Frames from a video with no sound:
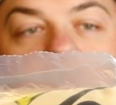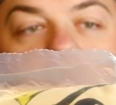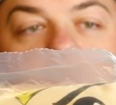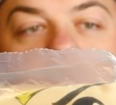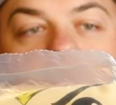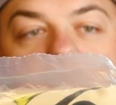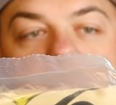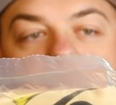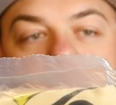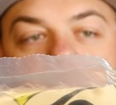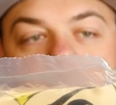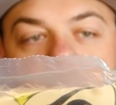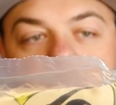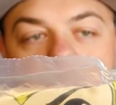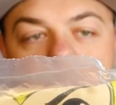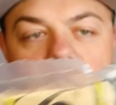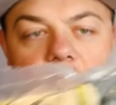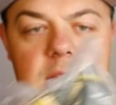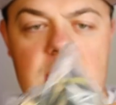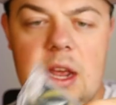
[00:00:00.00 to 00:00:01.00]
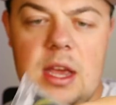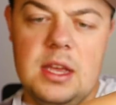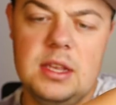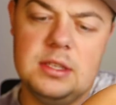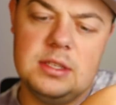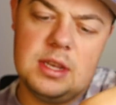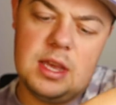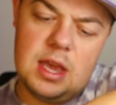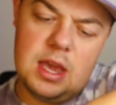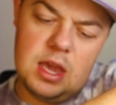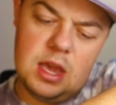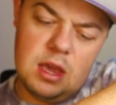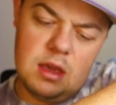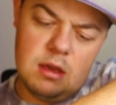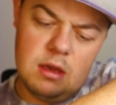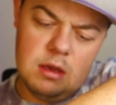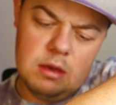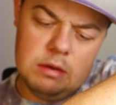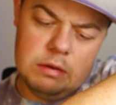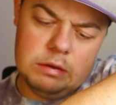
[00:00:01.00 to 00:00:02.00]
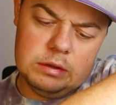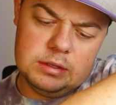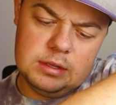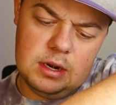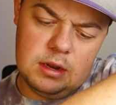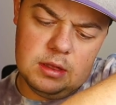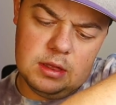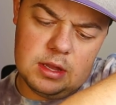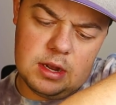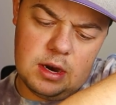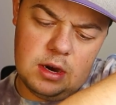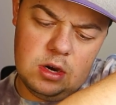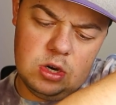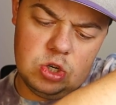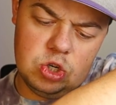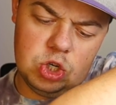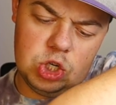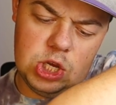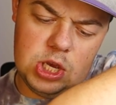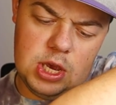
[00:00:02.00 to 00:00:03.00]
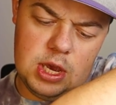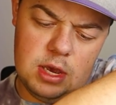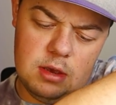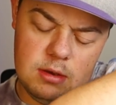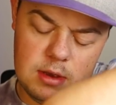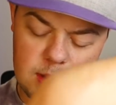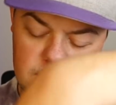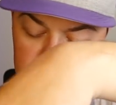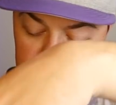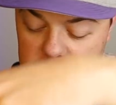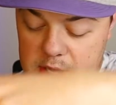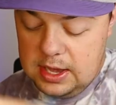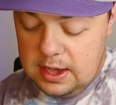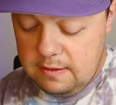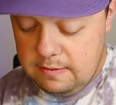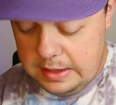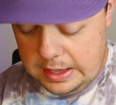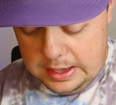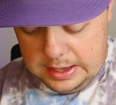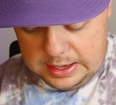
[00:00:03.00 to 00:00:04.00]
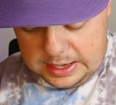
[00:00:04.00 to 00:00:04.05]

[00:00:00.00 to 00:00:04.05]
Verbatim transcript: interested in it, it is a, is it a large T, I believe?